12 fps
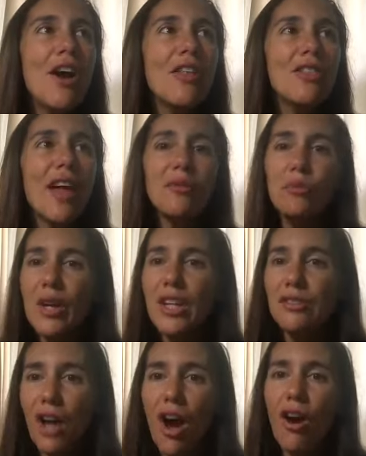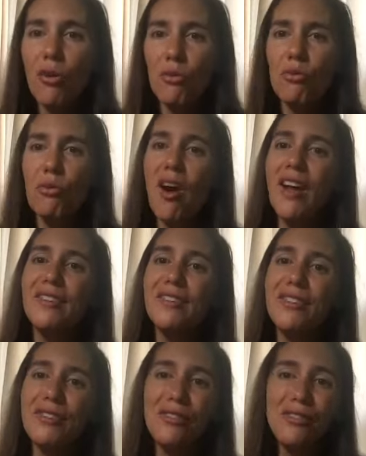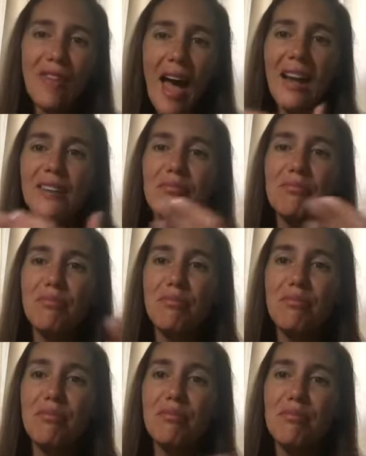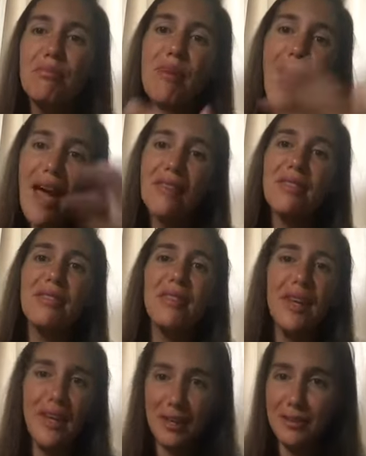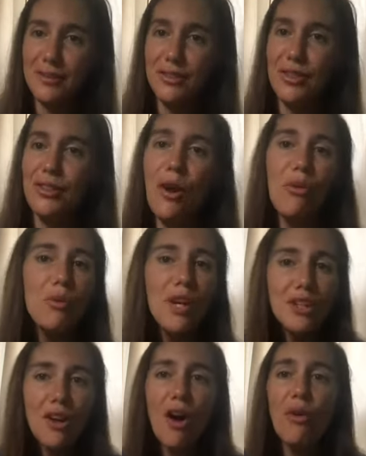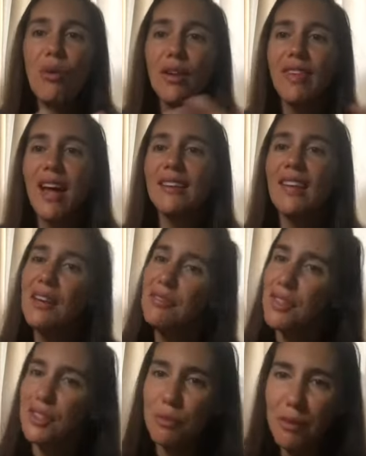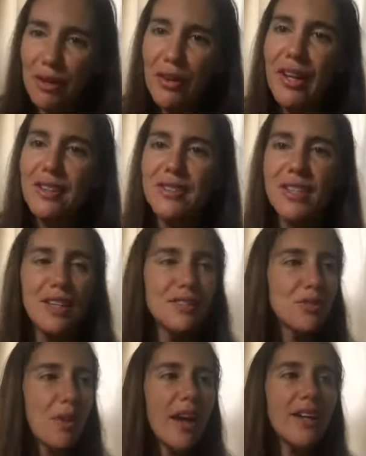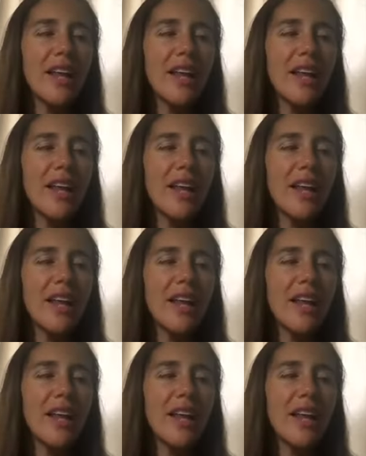that we know what that path is. You know, we know what that life experience is, right?